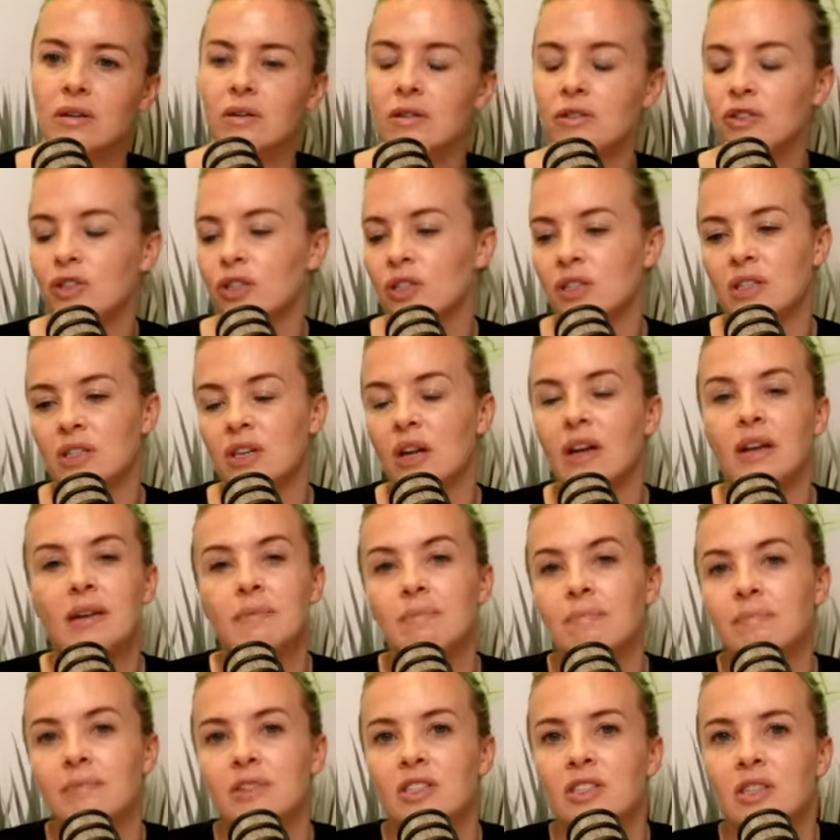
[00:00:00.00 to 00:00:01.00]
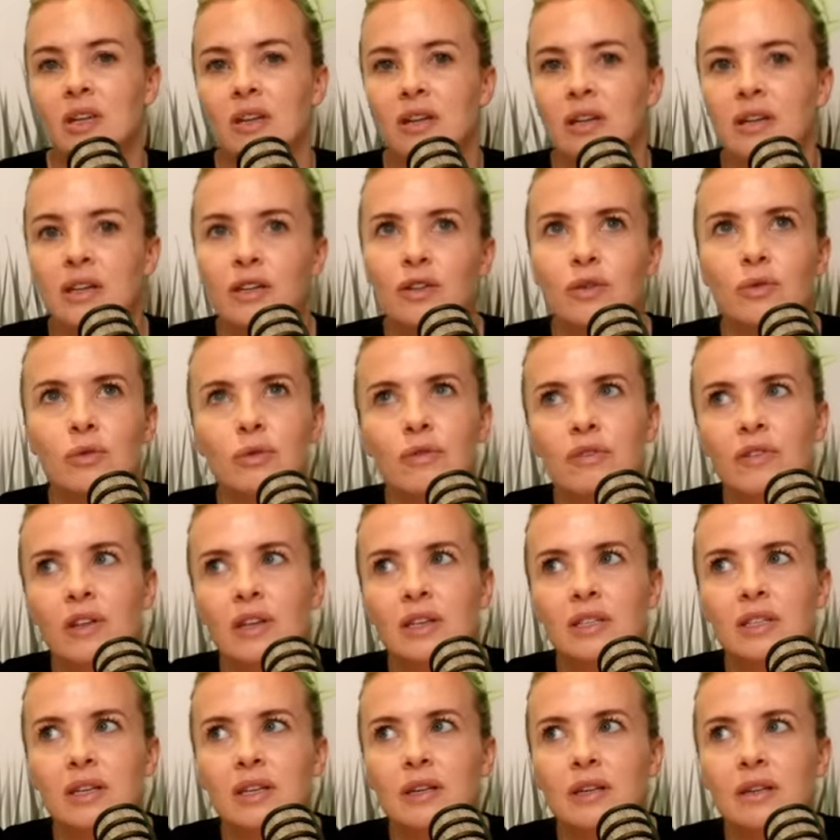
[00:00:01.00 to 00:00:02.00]
Just stunning, stunning. I don't know if
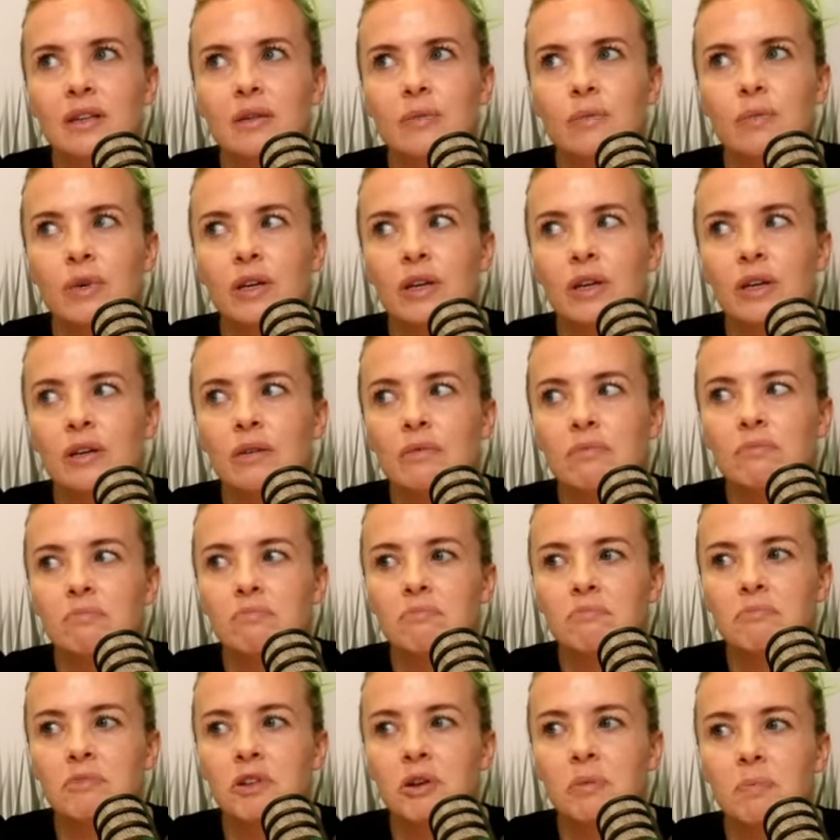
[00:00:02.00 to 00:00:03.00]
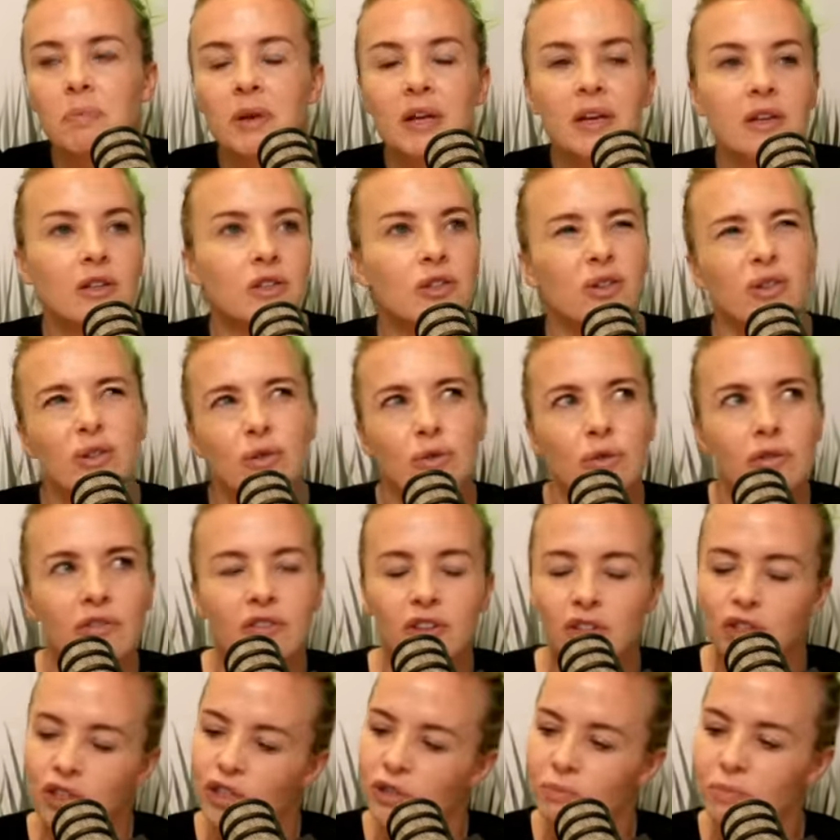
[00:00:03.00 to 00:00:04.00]
that's anything we can compare it to. I don't know if
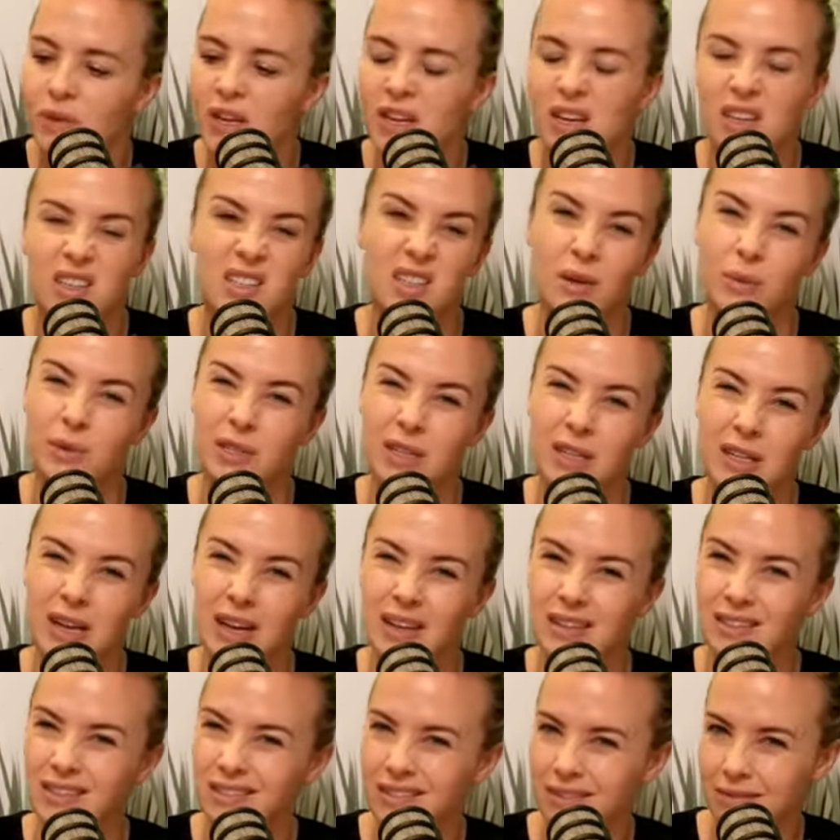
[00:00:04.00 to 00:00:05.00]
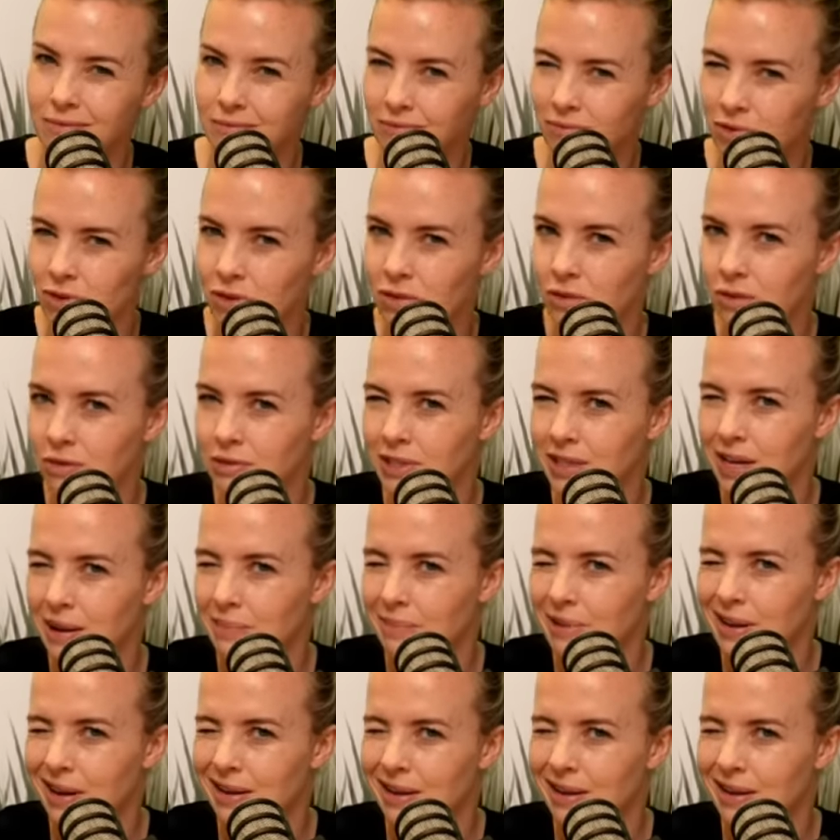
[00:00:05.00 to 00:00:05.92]
it's just me because I was a dancer for a long time.